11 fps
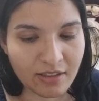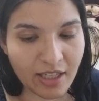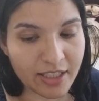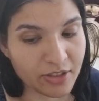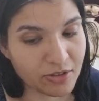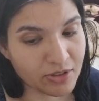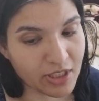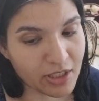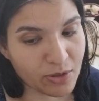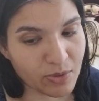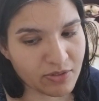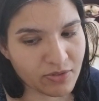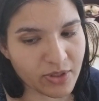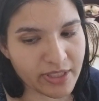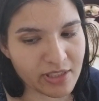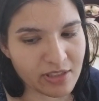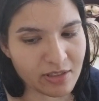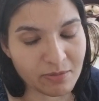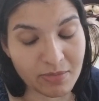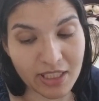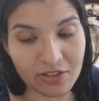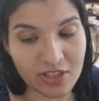I could only hear one voice,
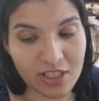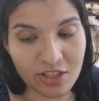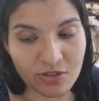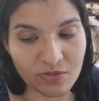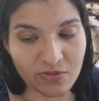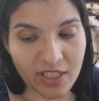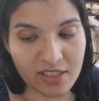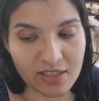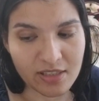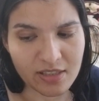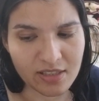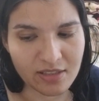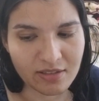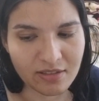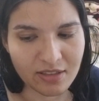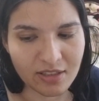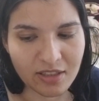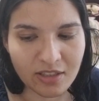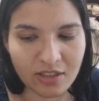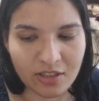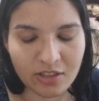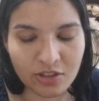but I could see two faces.
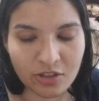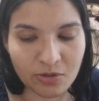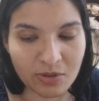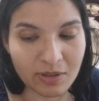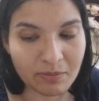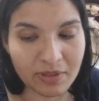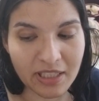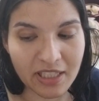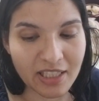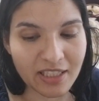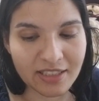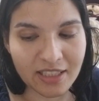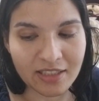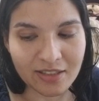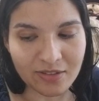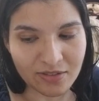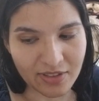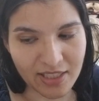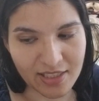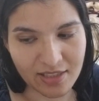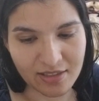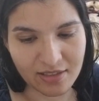Two completely identical
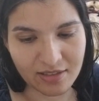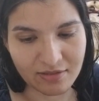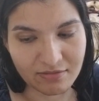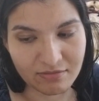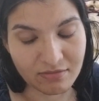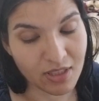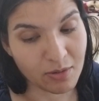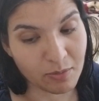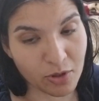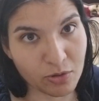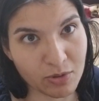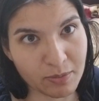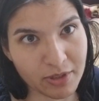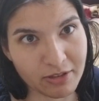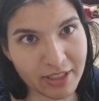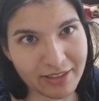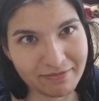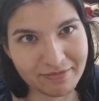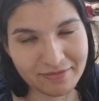faces. Both were blurry.